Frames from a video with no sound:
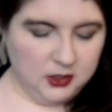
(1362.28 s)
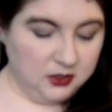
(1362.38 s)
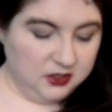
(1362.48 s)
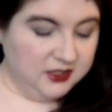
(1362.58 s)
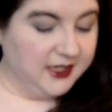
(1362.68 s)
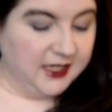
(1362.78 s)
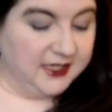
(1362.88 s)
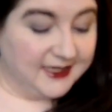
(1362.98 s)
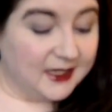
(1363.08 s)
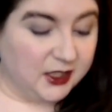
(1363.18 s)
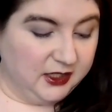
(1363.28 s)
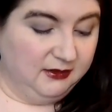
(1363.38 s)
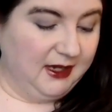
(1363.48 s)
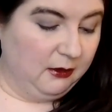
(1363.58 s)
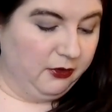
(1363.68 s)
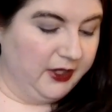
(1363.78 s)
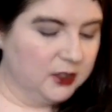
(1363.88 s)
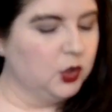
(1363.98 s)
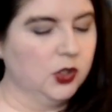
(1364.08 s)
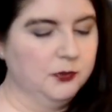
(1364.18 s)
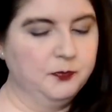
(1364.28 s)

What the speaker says: I can tell you how long it took